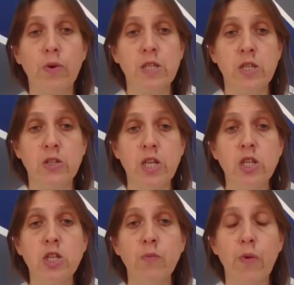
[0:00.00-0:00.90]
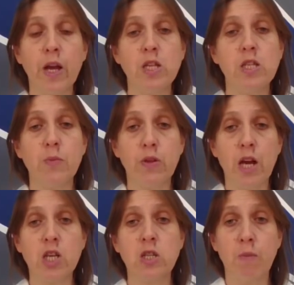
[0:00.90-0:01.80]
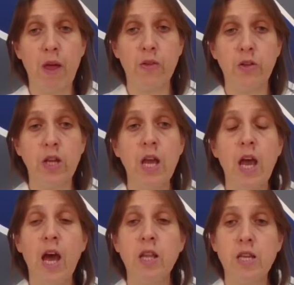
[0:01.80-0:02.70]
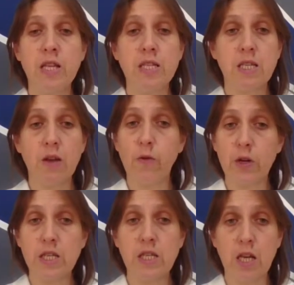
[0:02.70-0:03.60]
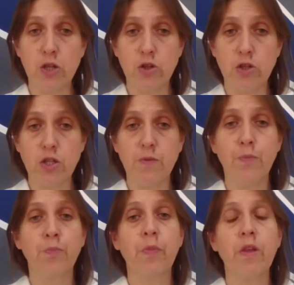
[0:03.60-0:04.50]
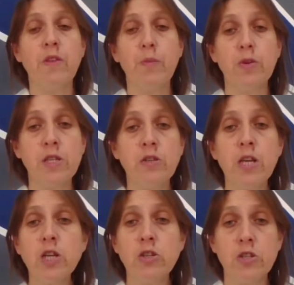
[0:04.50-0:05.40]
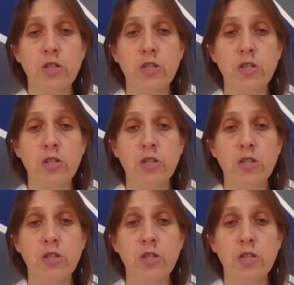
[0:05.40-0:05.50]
Presentation Practice Production Method, and its three stages. The presentation